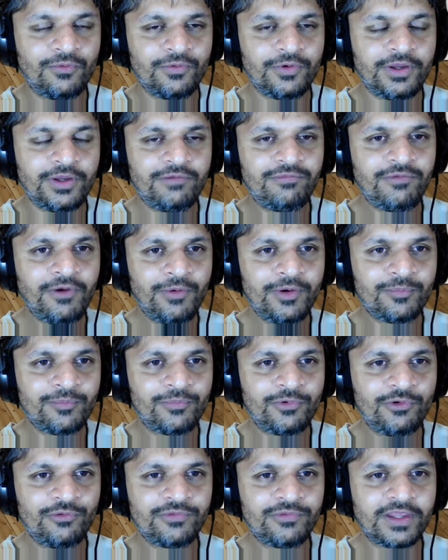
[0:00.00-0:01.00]
if I want to
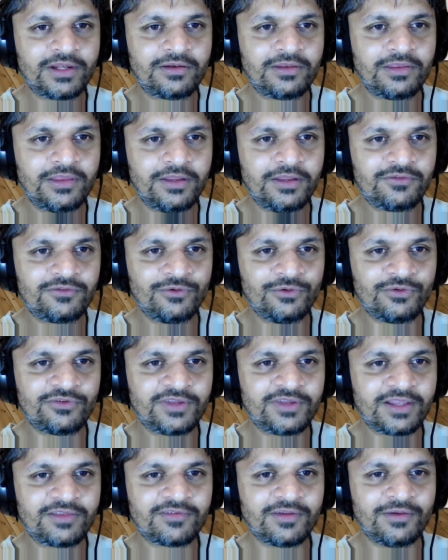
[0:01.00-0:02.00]
prove that these two
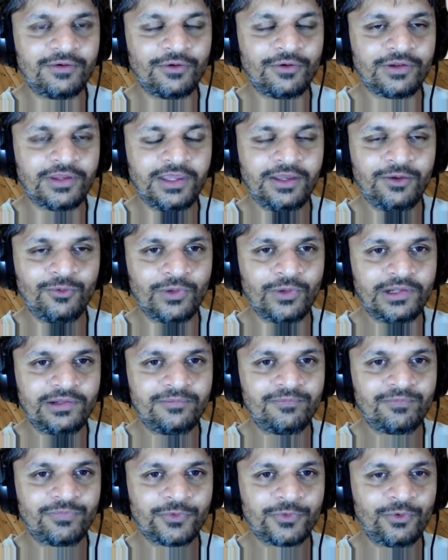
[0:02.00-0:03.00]
sets are not equal,
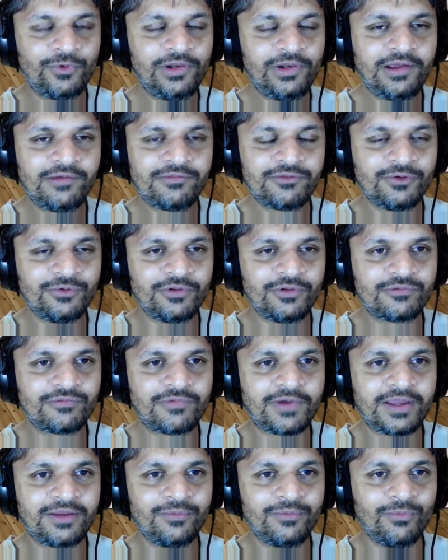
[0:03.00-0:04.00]
all I have to do is
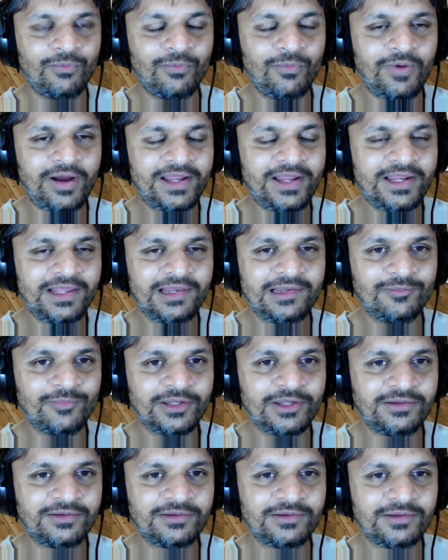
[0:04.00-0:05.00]
find one
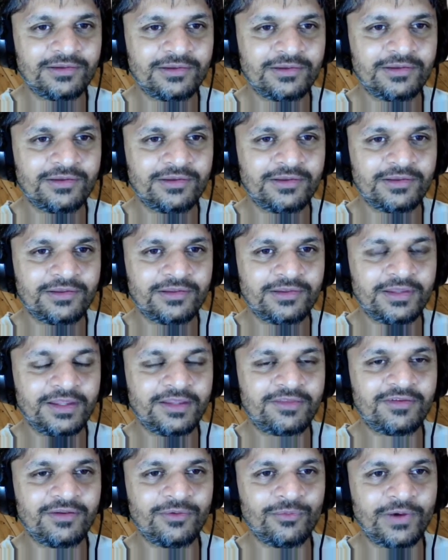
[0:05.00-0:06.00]
element
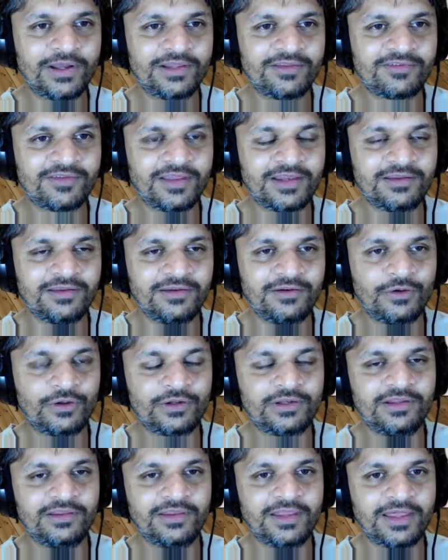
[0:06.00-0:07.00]
that's in one set and
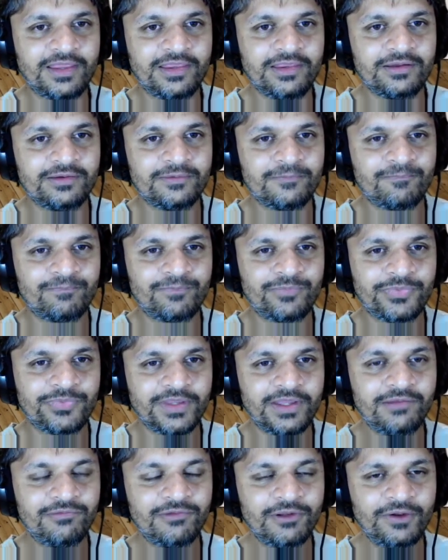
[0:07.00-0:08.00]
not in the other.
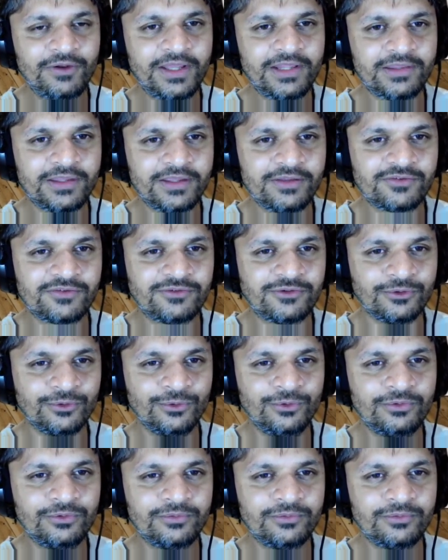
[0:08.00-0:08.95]
And if you look at these two,